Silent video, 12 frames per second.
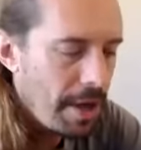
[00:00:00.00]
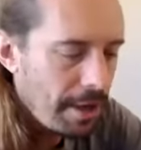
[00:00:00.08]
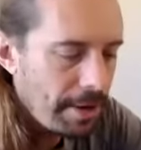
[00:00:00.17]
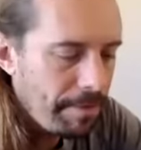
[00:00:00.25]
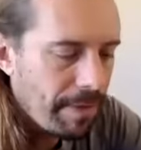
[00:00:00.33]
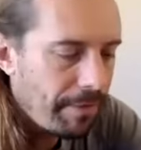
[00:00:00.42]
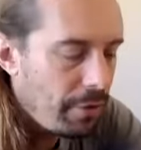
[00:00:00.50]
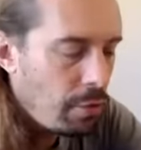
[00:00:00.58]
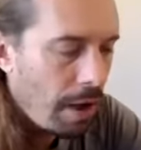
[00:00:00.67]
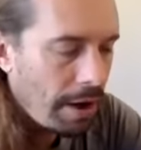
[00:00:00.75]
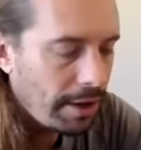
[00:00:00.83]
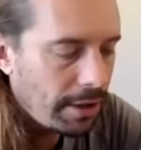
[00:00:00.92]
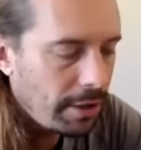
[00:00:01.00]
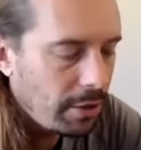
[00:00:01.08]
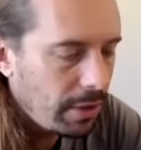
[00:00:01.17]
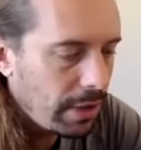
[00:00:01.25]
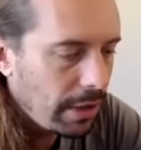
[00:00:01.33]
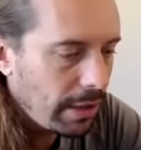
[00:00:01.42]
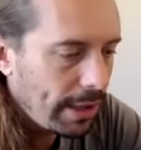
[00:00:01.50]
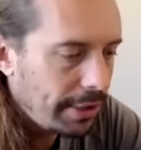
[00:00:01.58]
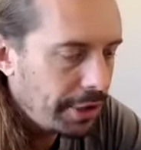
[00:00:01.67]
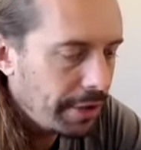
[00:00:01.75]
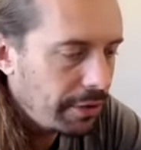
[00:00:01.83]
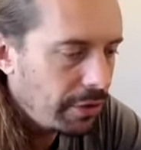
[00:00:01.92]
done, if you wanted to do a little like
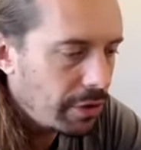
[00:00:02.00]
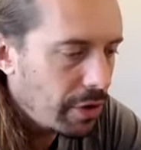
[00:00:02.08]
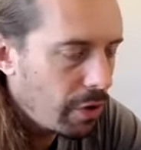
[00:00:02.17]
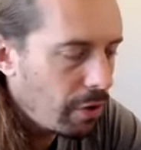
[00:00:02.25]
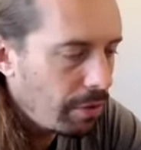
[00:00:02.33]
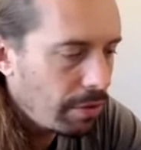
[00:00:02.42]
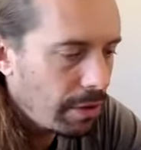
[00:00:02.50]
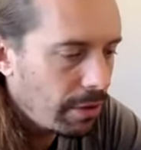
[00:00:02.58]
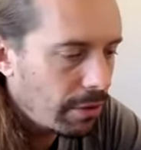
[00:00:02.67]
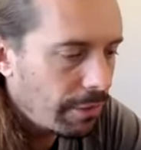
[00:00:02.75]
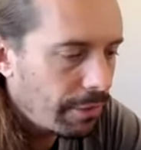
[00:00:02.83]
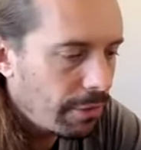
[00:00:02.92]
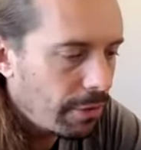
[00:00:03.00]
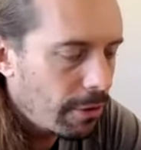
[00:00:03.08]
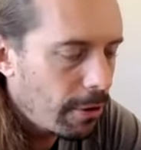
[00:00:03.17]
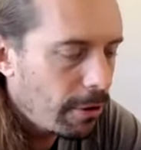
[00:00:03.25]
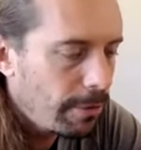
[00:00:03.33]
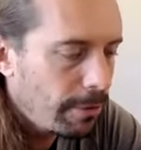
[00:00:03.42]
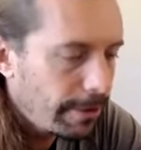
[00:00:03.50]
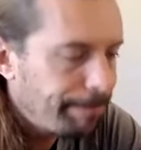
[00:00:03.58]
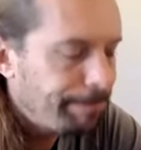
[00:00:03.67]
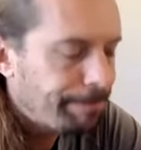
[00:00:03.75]
gentle cobra or full cobra,